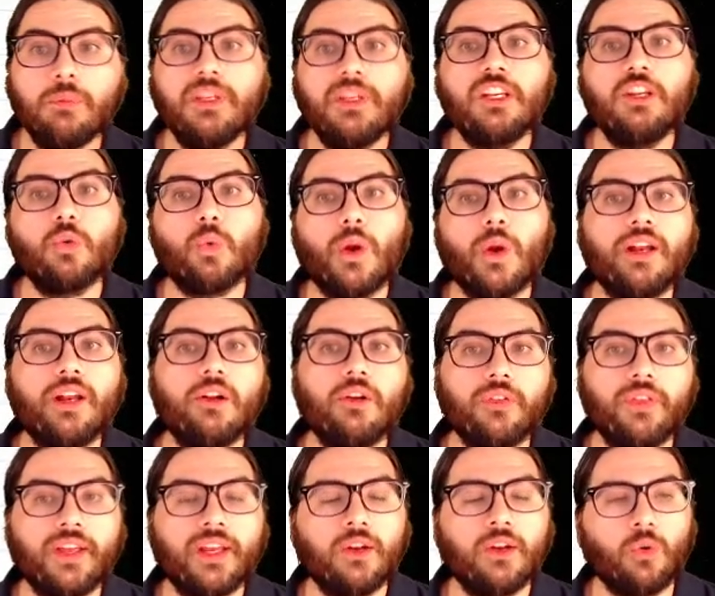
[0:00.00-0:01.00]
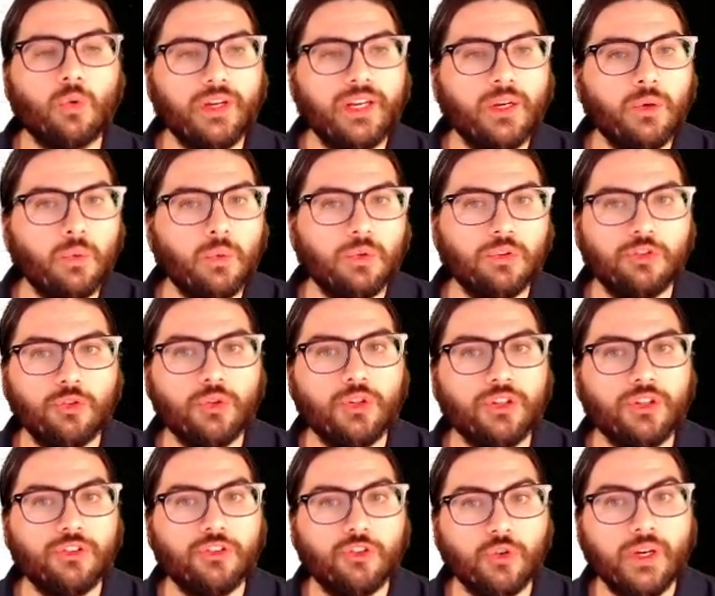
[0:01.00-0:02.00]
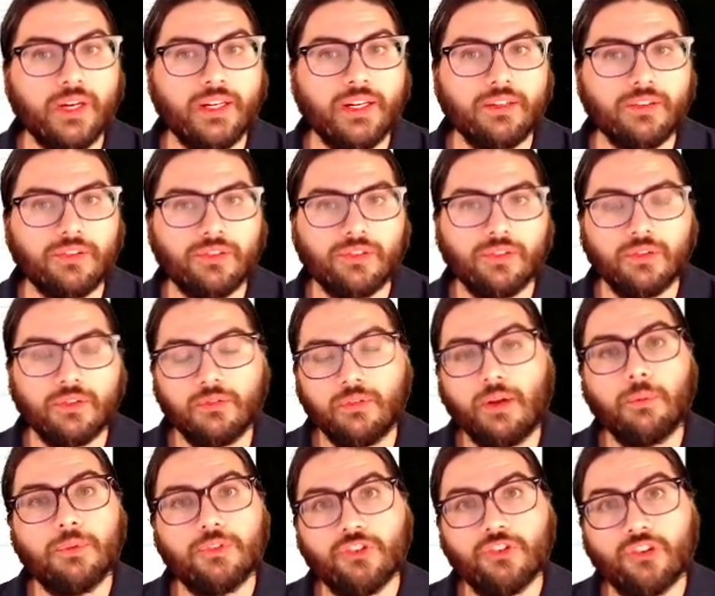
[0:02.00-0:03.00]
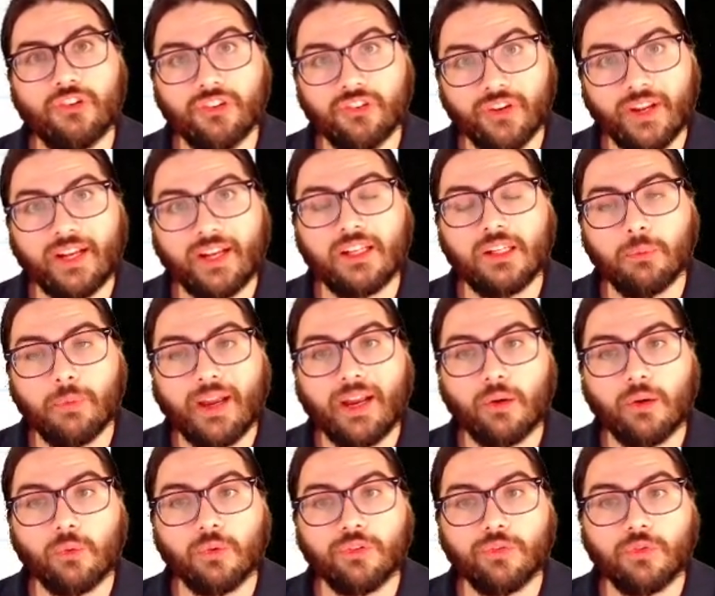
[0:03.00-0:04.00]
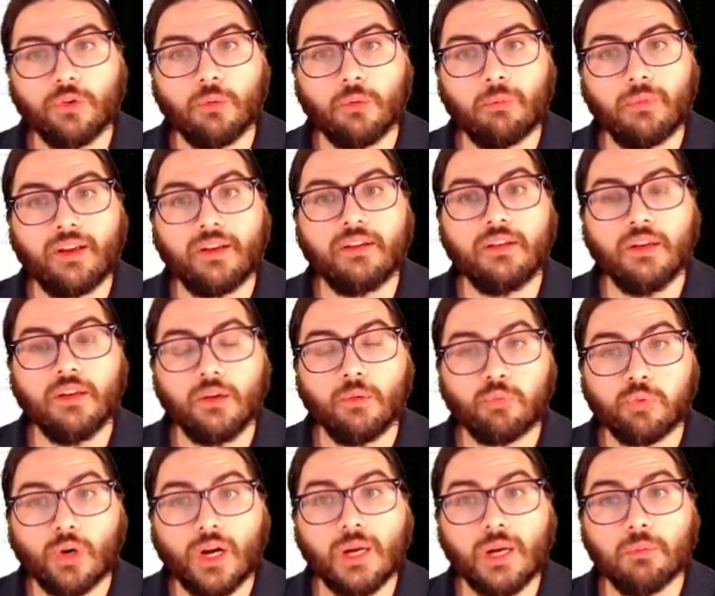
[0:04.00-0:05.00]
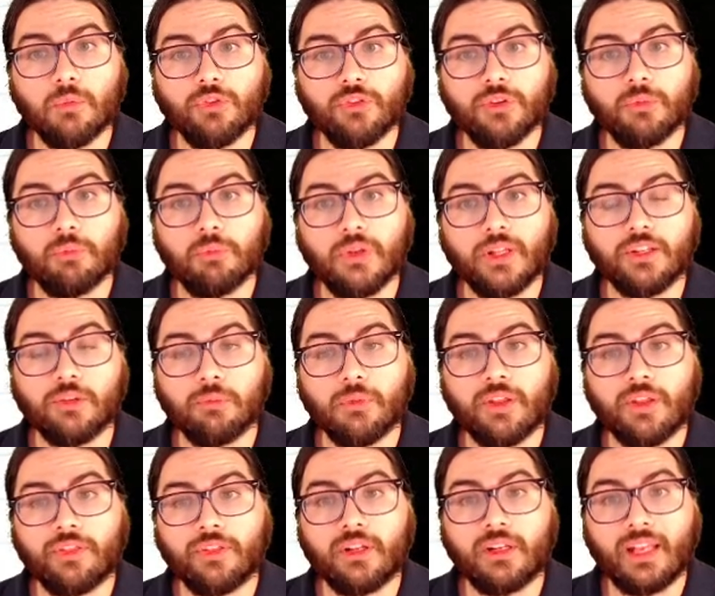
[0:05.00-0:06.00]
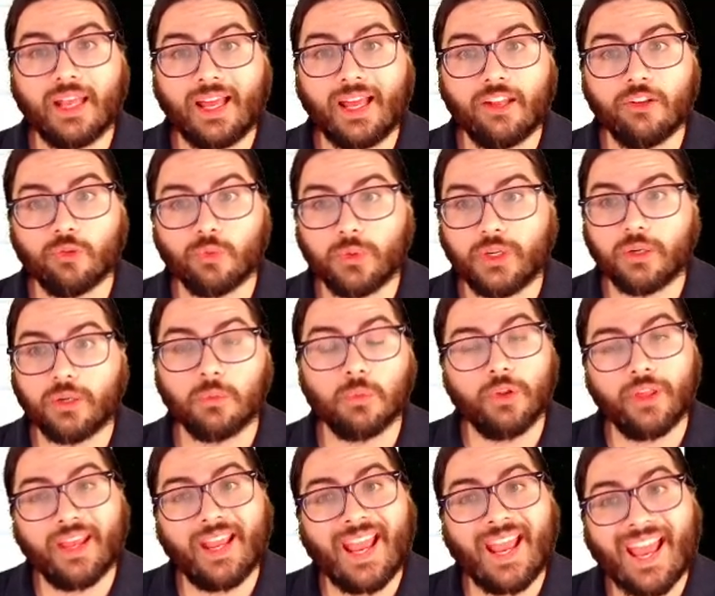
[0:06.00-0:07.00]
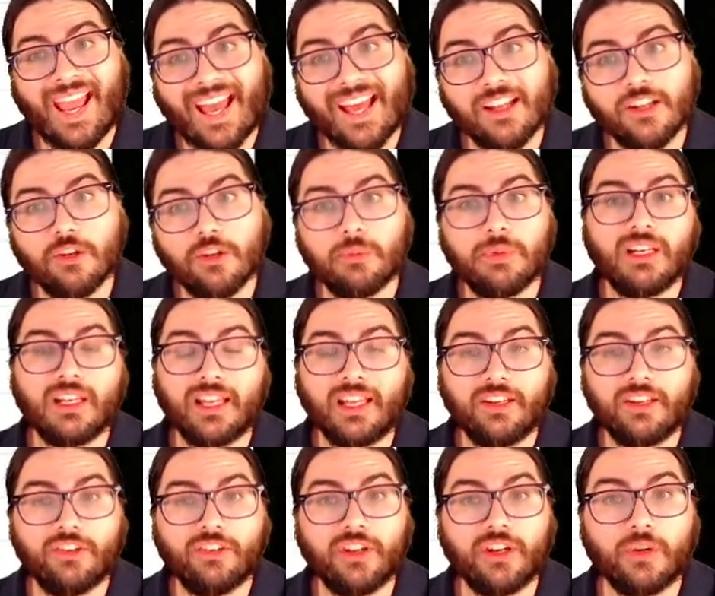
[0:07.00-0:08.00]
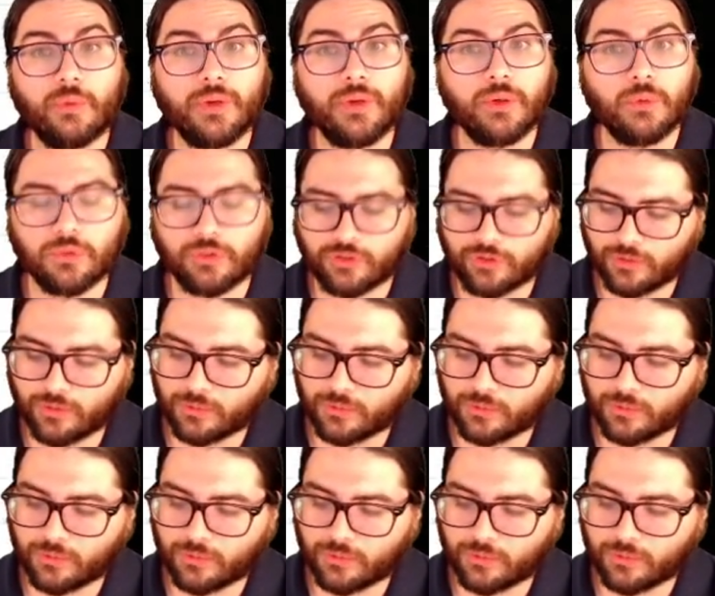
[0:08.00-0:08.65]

greater than or equal to constraints, which is exactly backwards from my primal simplex method last week, where they had to be less than or equal to.